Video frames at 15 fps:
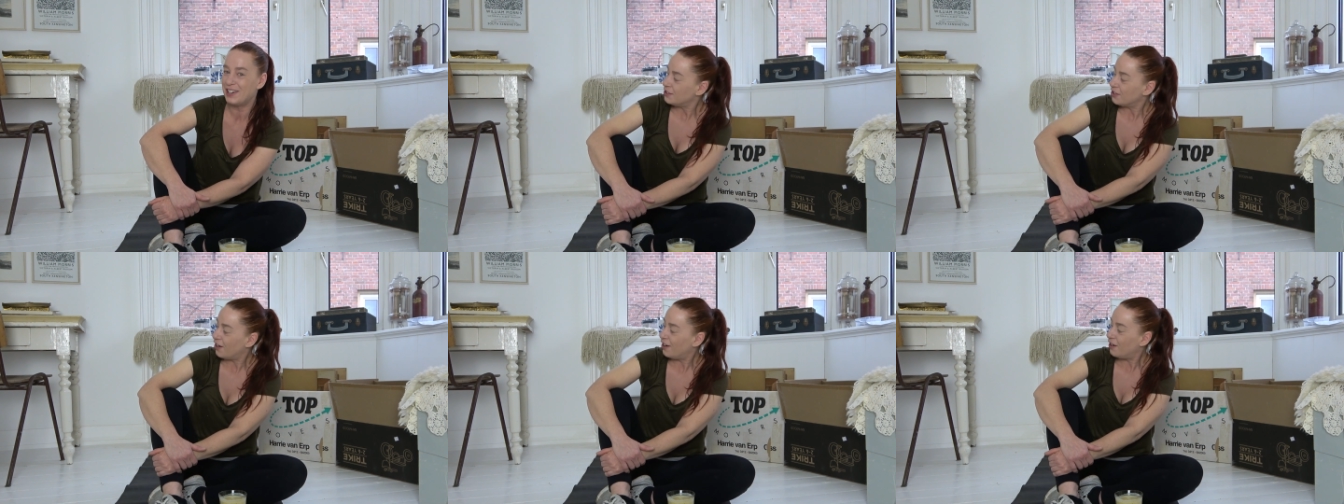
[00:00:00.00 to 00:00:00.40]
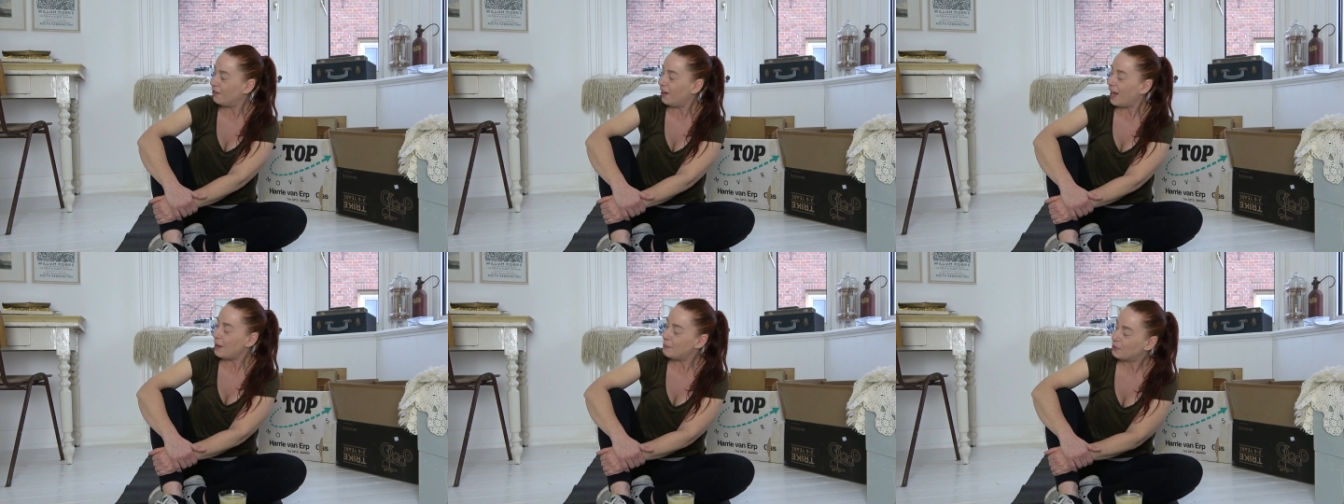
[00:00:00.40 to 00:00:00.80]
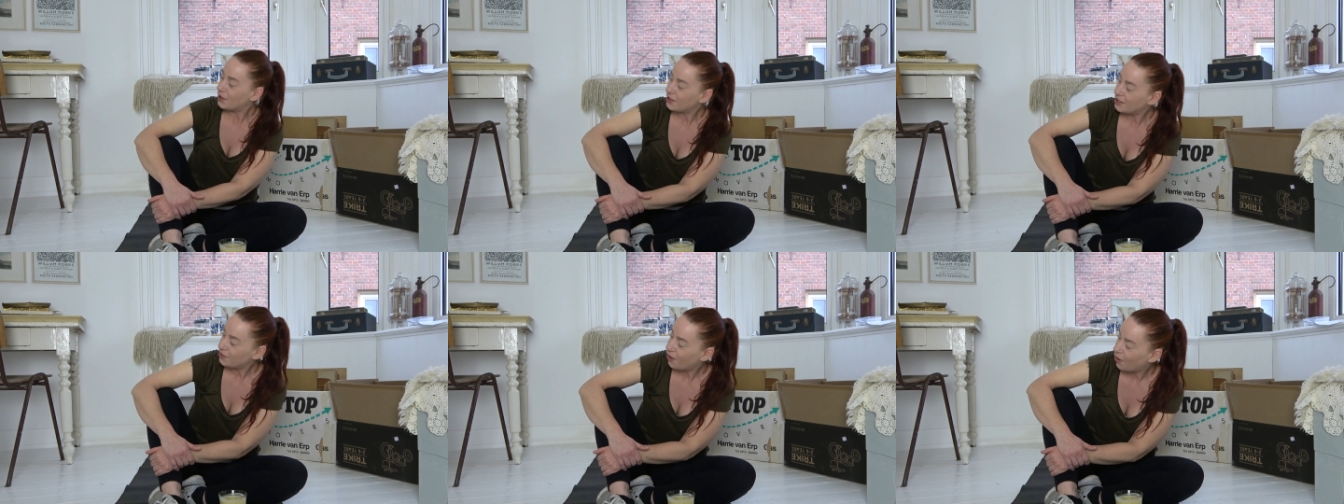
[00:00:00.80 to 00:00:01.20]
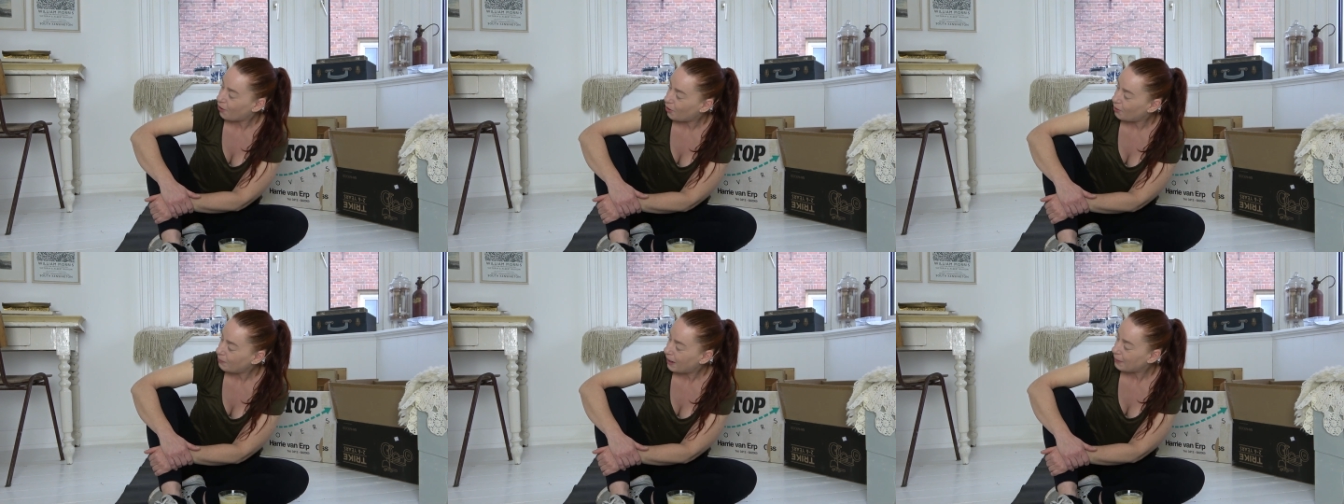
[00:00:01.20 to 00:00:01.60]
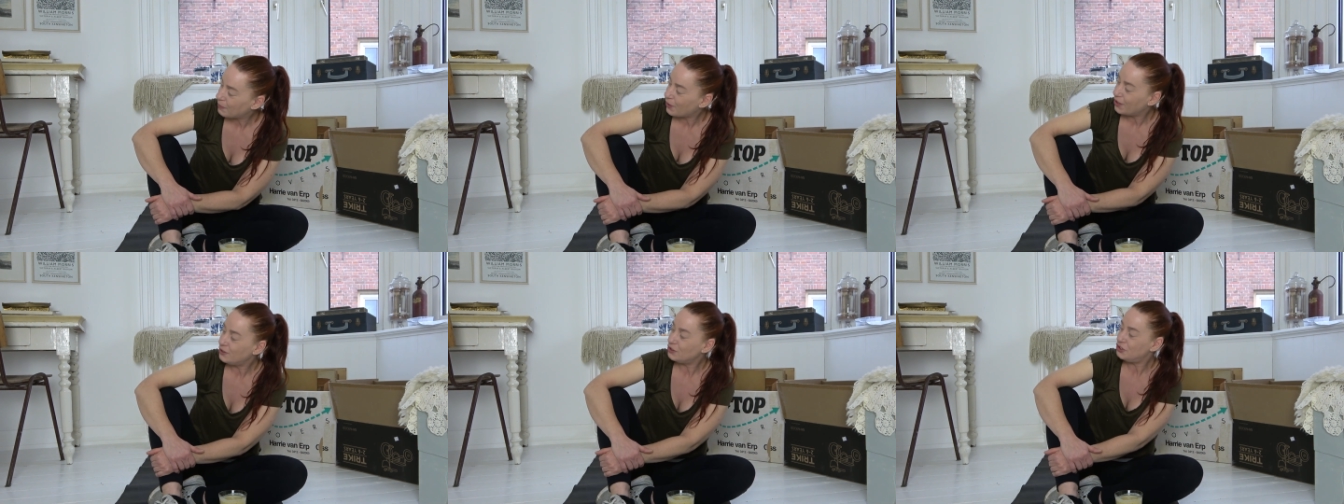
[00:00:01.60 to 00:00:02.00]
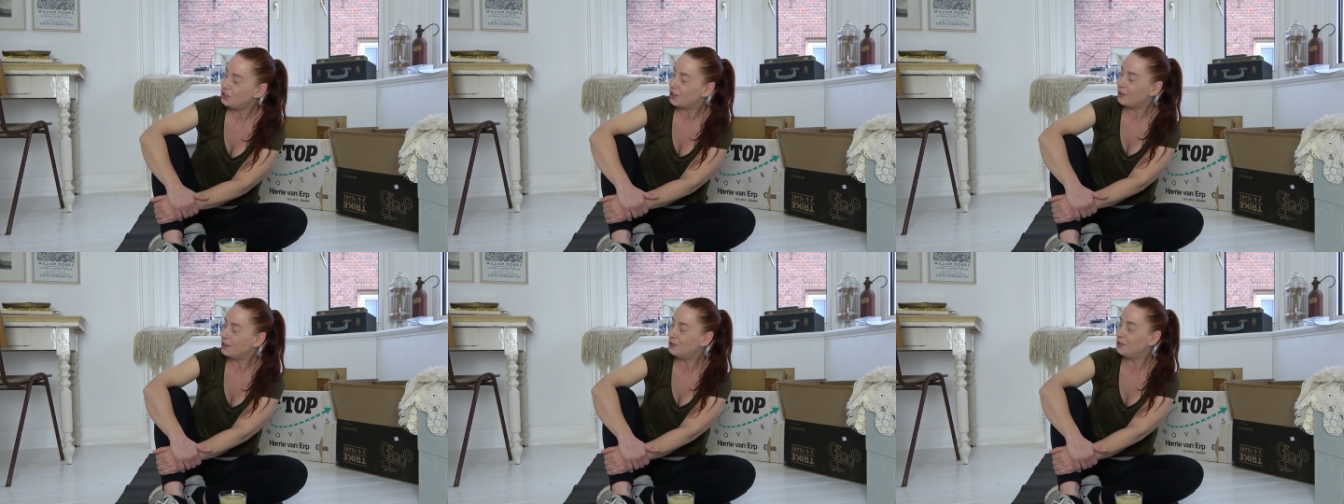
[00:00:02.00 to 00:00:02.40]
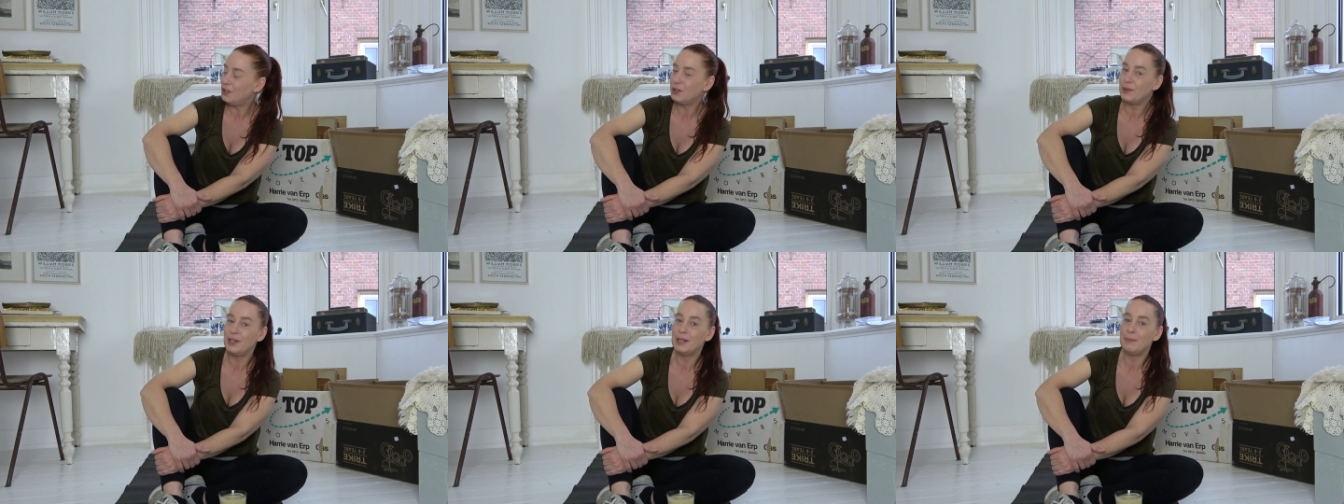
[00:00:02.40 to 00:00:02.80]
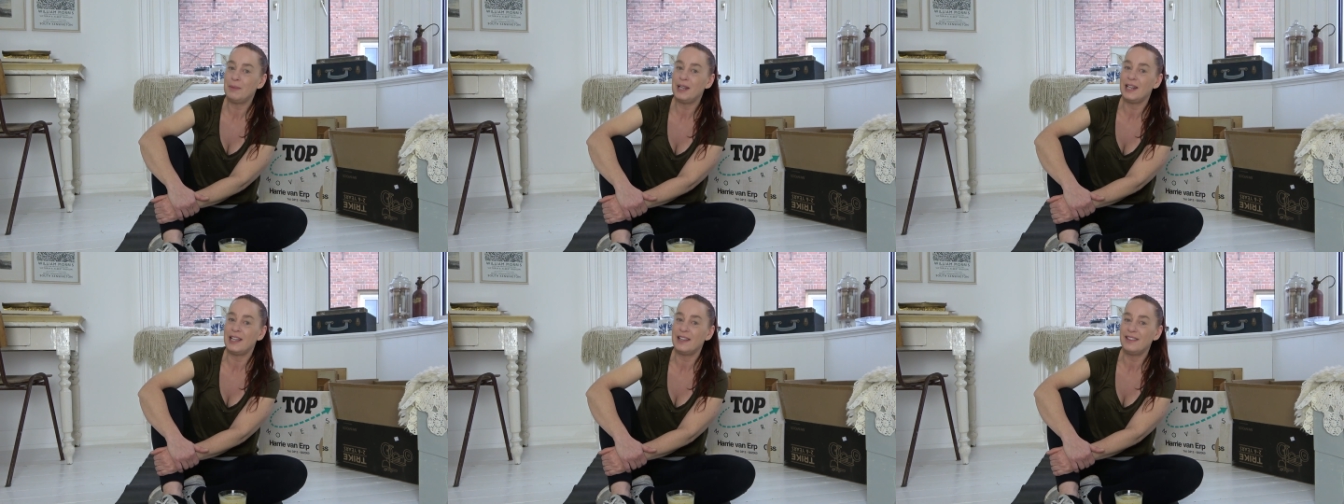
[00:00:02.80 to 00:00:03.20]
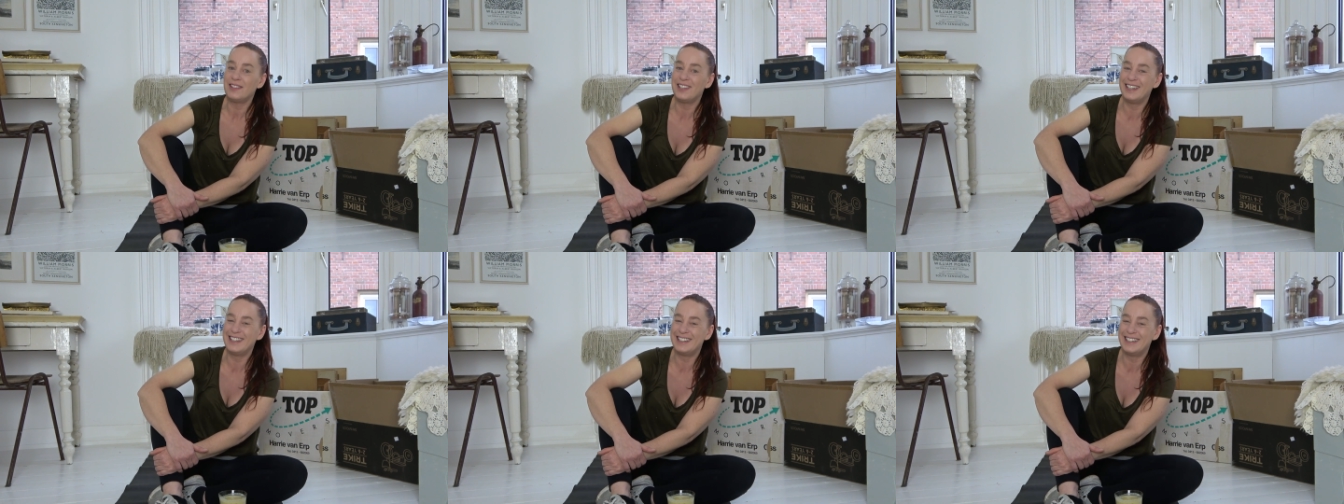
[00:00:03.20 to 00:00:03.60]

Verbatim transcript: So I brought it home. I'm going to show it to you in a minute.